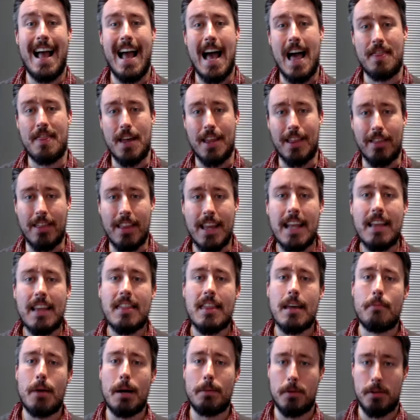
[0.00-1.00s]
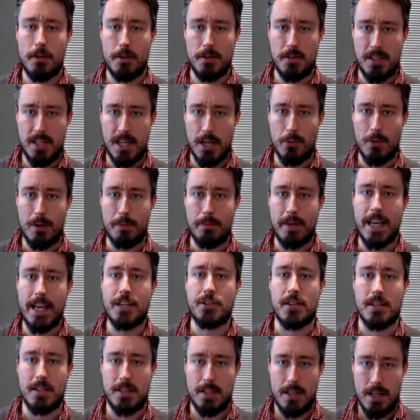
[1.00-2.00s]
and then link them up to those tier 1
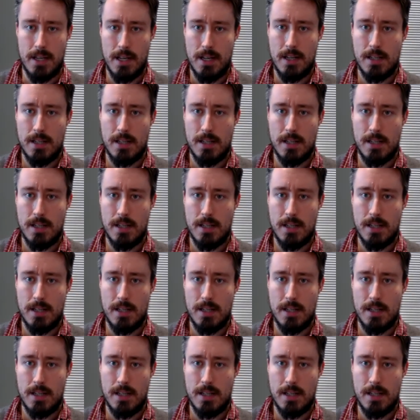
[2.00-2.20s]
pages.